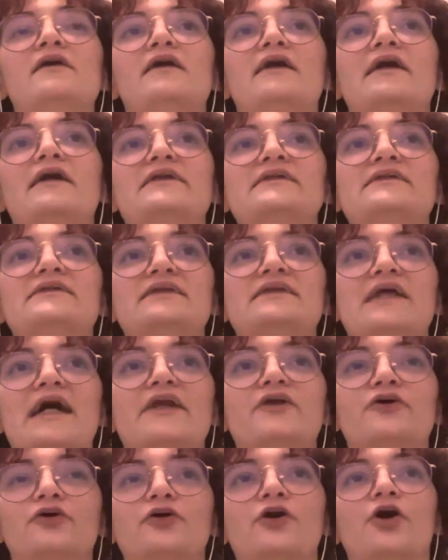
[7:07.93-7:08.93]
And I just sat
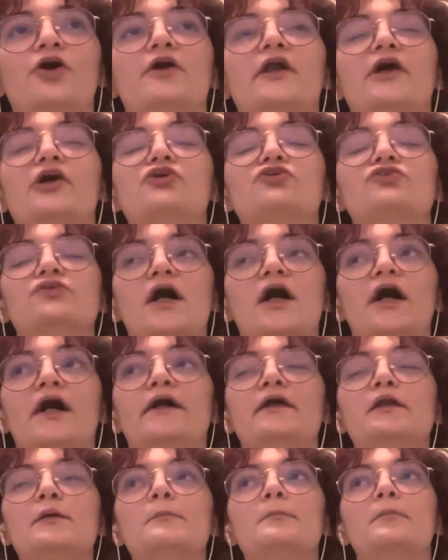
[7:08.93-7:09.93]
in her car and I cried
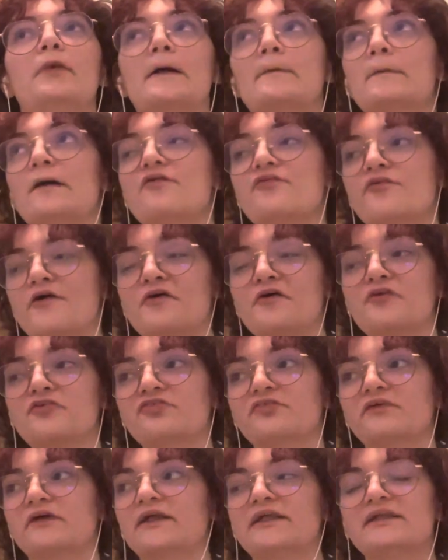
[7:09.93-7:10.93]
by myself.
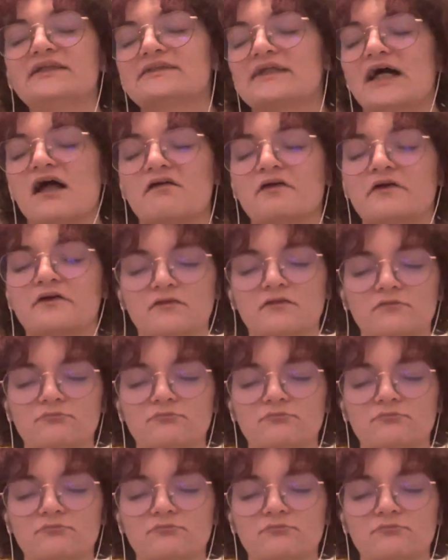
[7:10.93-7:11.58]
And I didn't tell her.